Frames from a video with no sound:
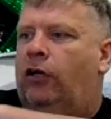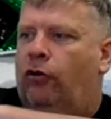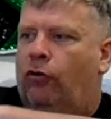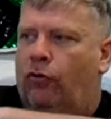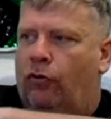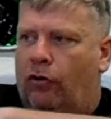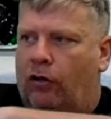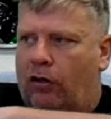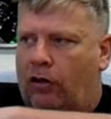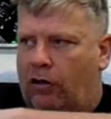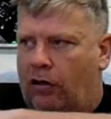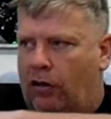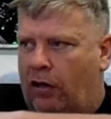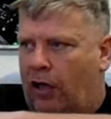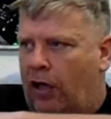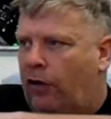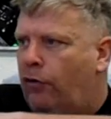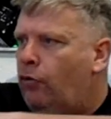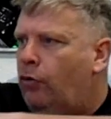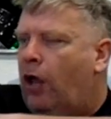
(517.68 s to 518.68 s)
you know,
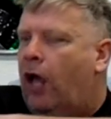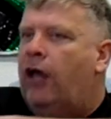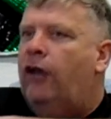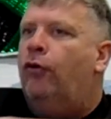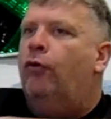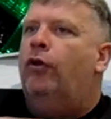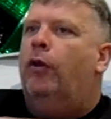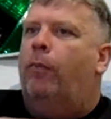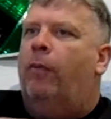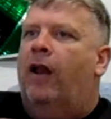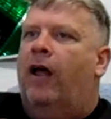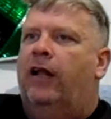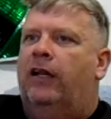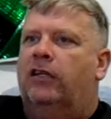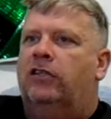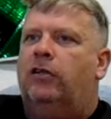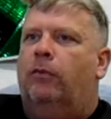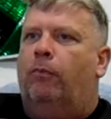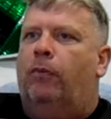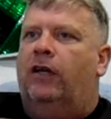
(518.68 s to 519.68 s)
I know I know the
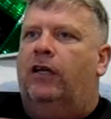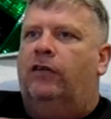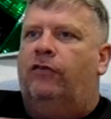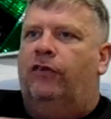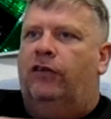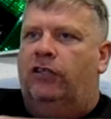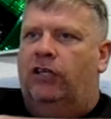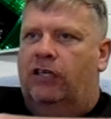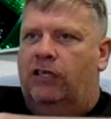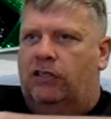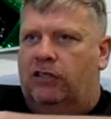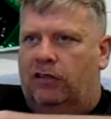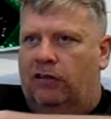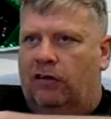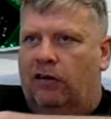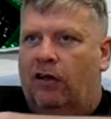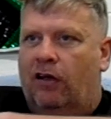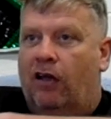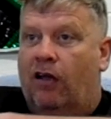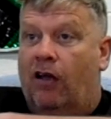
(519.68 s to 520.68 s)
plan that's in place for Jason.
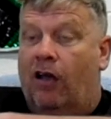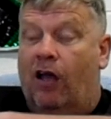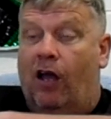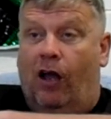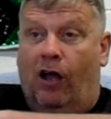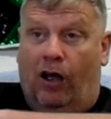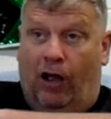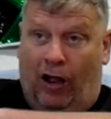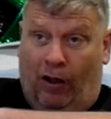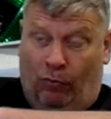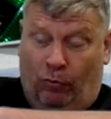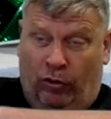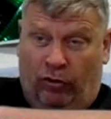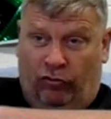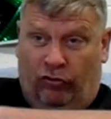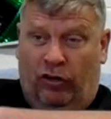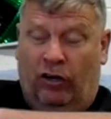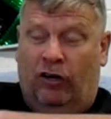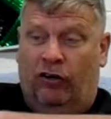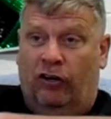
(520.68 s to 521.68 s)

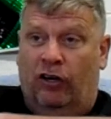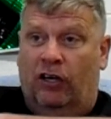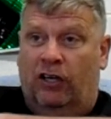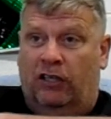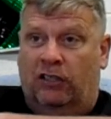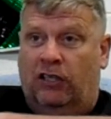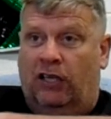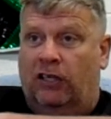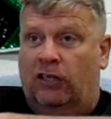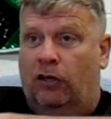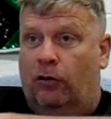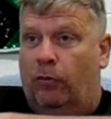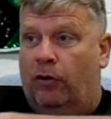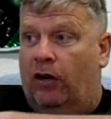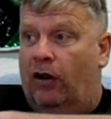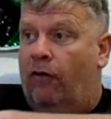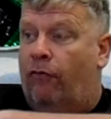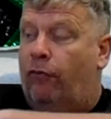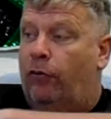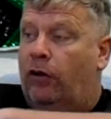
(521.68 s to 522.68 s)
We're really really excited
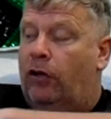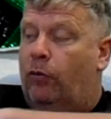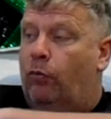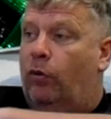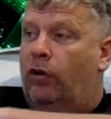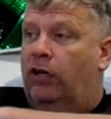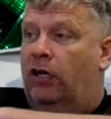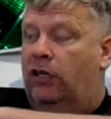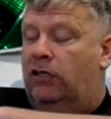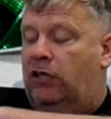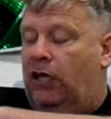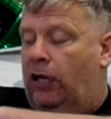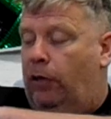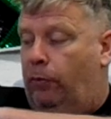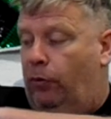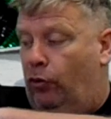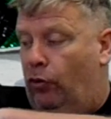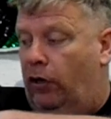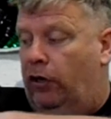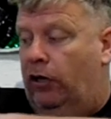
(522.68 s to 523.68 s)
about it. If we can win this
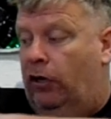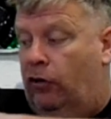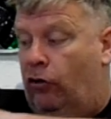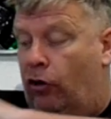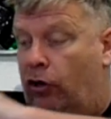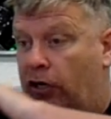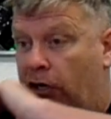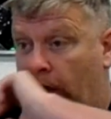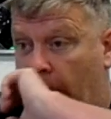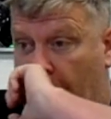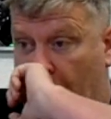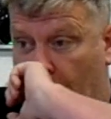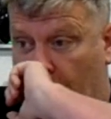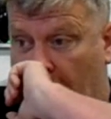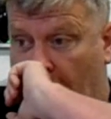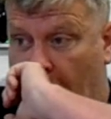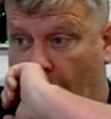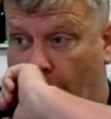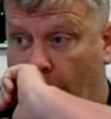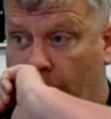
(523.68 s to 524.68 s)
IBO Intercontinental
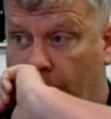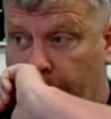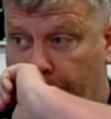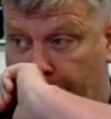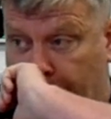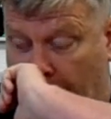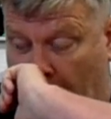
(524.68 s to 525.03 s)
title,